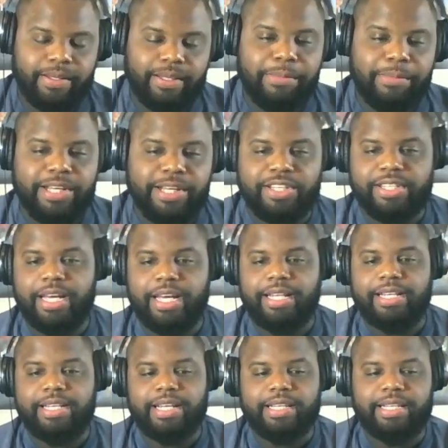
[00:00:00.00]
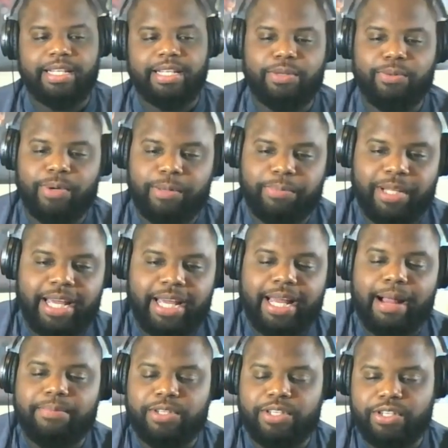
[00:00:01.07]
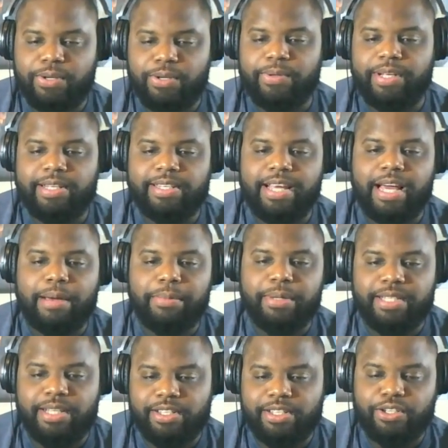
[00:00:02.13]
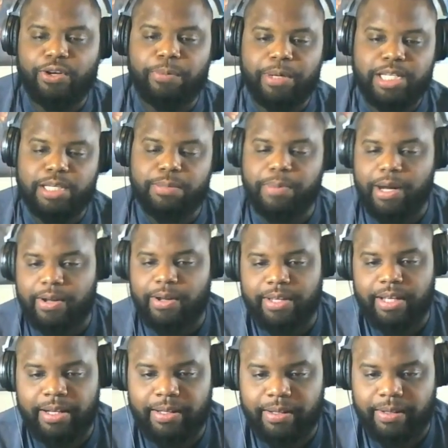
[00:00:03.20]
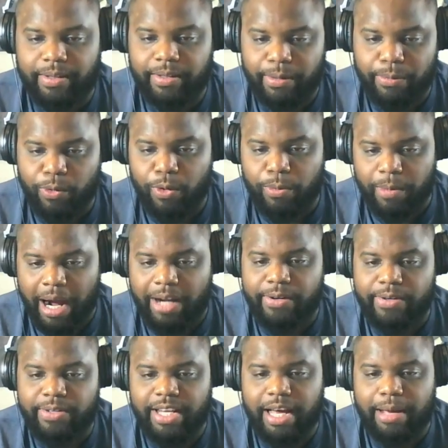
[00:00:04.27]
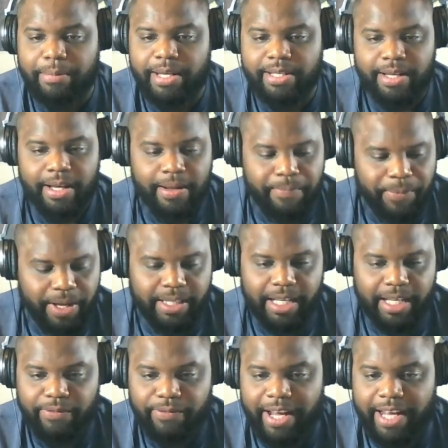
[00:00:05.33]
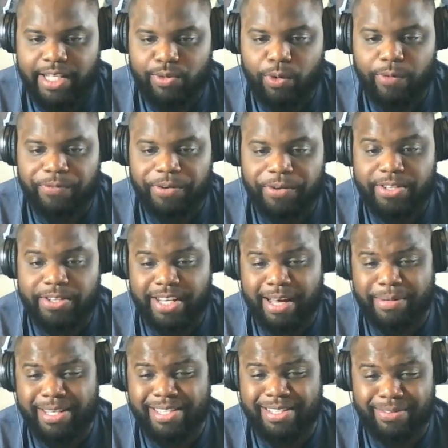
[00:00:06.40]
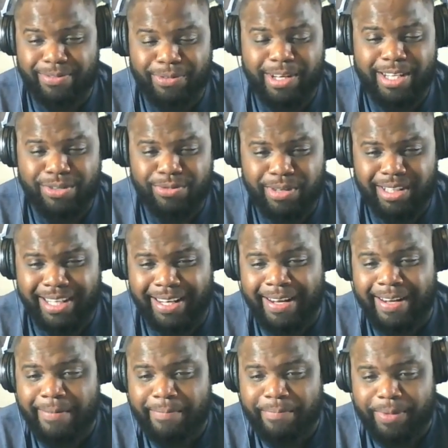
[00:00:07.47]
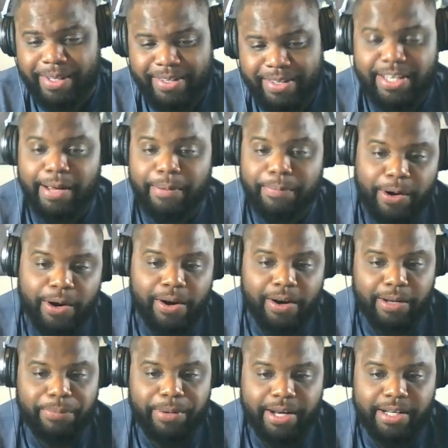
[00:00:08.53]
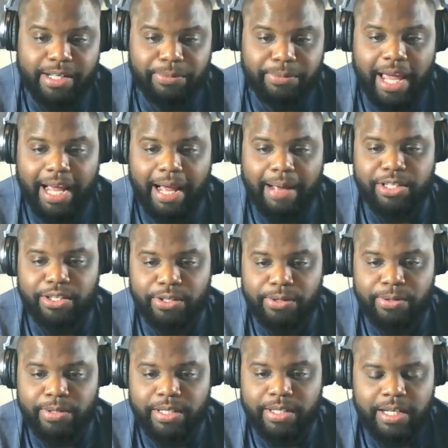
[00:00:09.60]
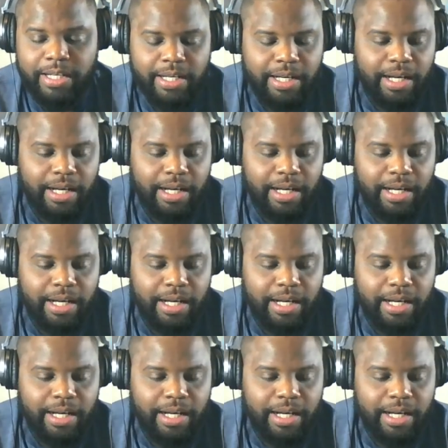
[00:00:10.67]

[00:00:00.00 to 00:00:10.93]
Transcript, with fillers: Let me just say this. I think that the way Black Ops two did zombies is so much better than the more modern zombies. I think Advanced Warfare zombies is really subpar compared to Black Ops two's.